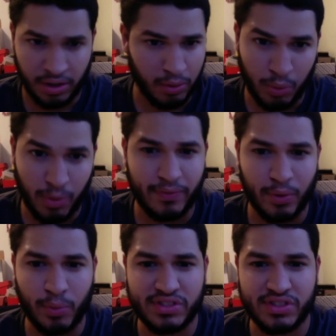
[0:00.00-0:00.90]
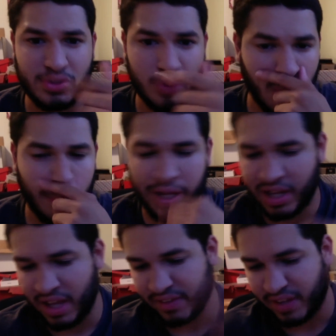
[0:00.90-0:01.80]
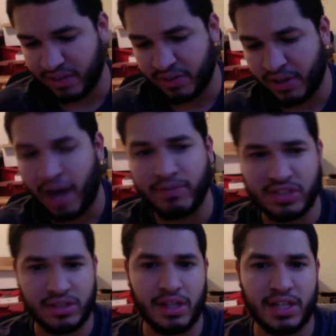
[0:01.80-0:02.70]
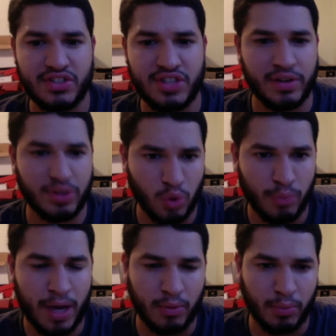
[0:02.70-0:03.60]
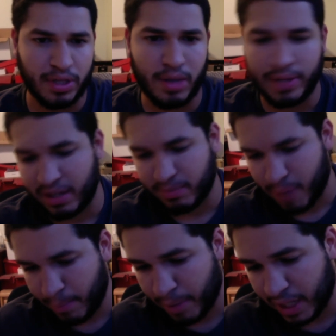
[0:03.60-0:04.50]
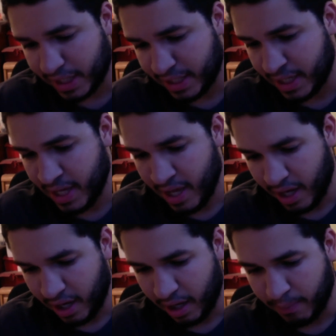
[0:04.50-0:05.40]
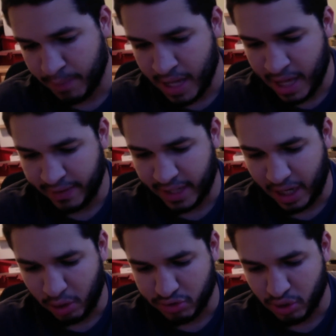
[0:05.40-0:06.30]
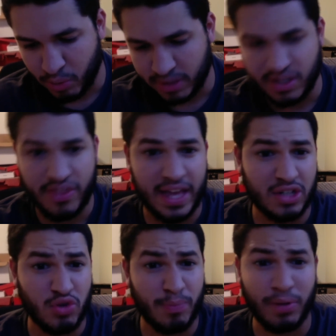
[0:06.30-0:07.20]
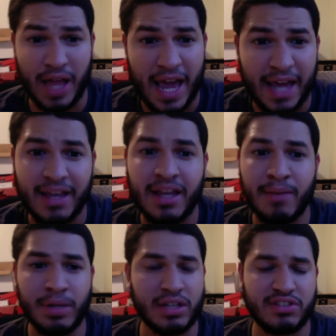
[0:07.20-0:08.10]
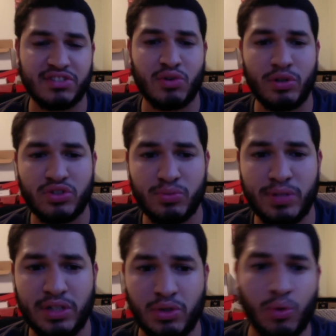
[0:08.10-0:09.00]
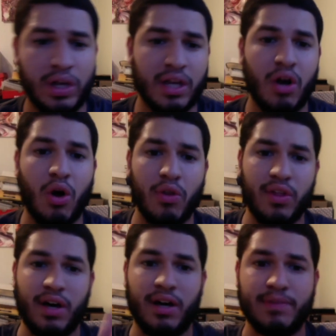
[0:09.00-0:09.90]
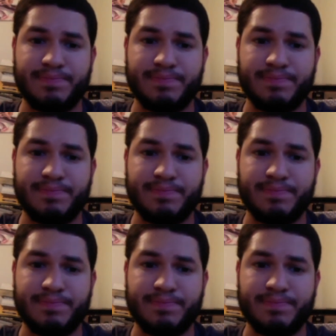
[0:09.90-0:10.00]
whoever wins this tournament, and then obviously the Legendary Duel mat will be coming out of my pocket. And then I also want to thank AAA, because he's going to be doing all the